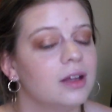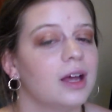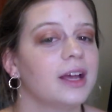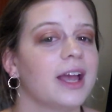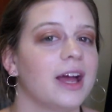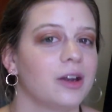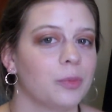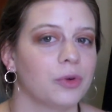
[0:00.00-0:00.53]

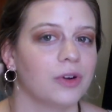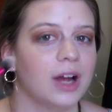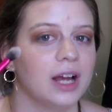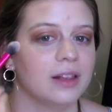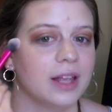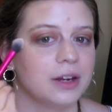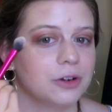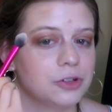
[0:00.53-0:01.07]
again, a
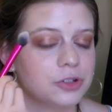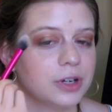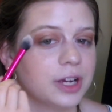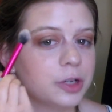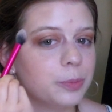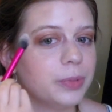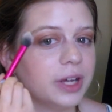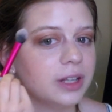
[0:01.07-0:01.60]
Mariah Leonard
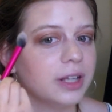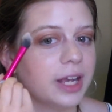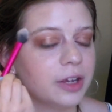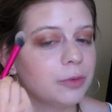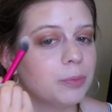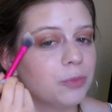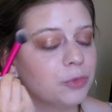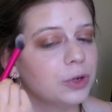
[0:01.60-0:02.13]
trick, but
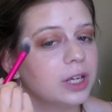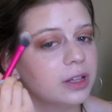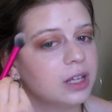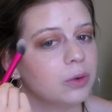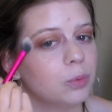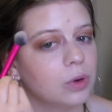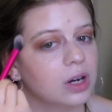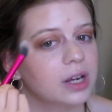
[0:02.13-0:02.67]
like
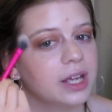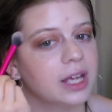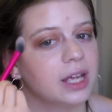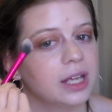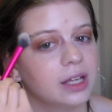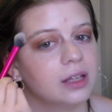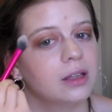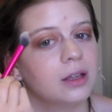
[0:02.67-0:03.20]
really
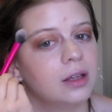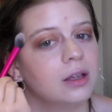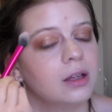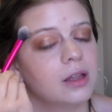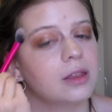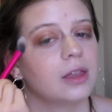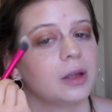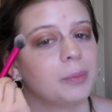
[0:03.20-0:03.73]
working
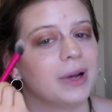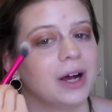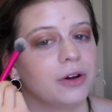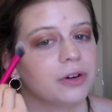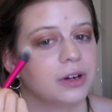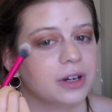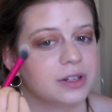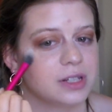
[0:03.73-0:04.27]
that
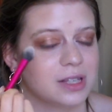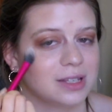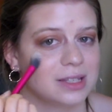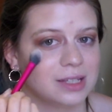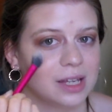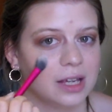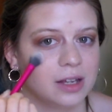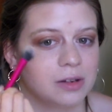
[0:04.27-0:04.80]
powder into the
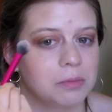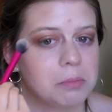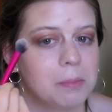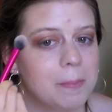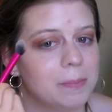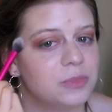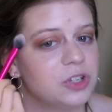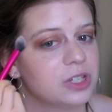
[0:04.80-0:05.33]

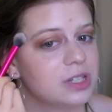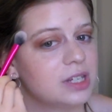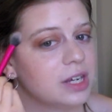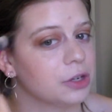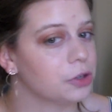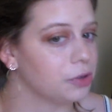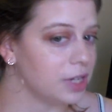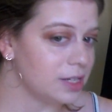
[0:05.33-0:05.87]
skin just
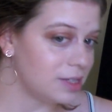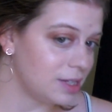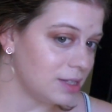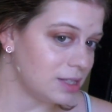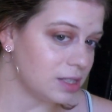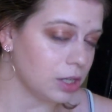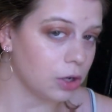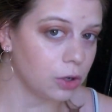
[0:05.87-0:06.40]

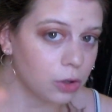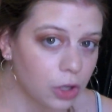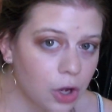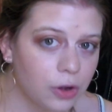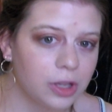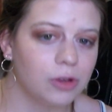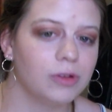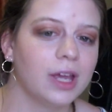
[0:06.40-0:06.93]
increases the
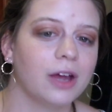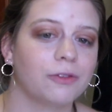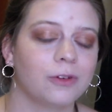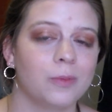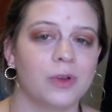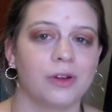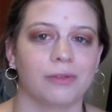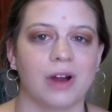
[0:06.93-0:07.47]
glow you get
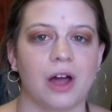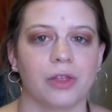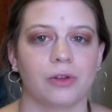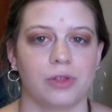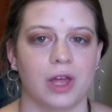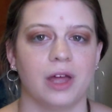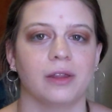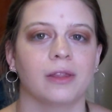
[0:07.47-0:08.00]
from it
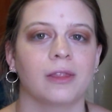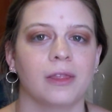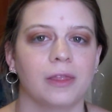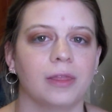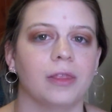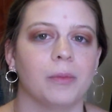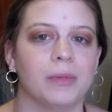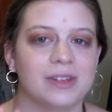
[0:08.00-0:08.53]
rather than
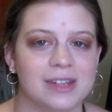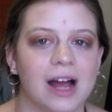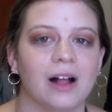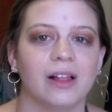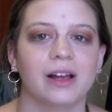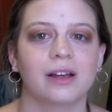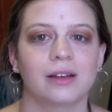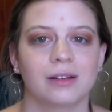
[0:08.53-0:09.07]
the
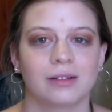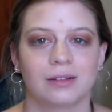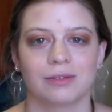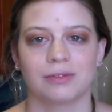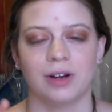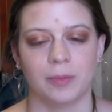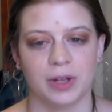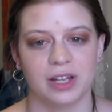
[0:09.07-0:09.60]
metallic
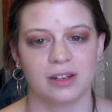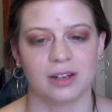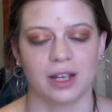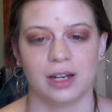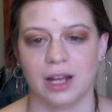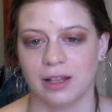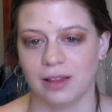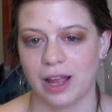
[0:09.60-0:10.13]
from it.
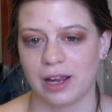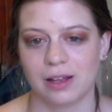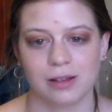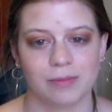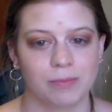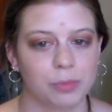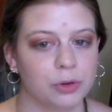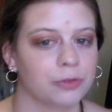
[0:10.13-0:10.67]
And I like
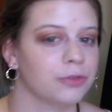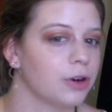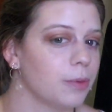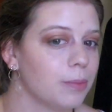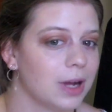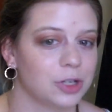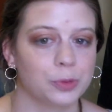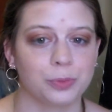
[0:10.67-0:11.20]

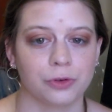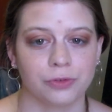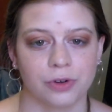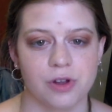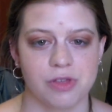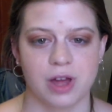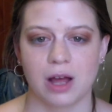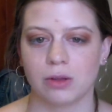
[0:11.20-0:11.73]
much
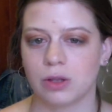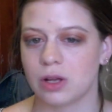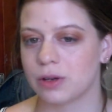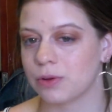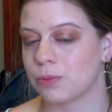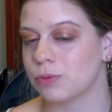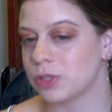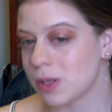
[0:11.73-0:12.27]
prefer that
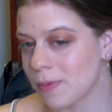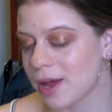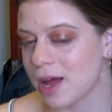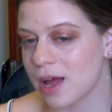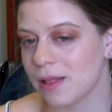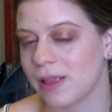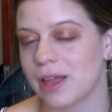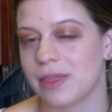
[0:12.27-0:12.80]
look to my
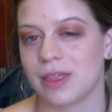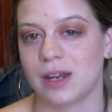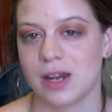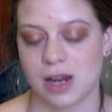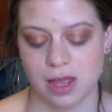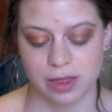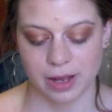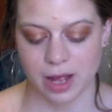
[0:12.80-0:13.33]
highlight than
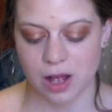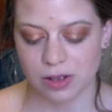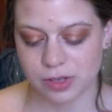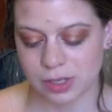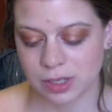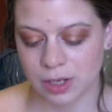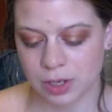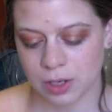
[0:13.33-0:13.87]
anything
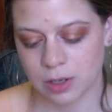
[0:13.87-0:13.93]
else.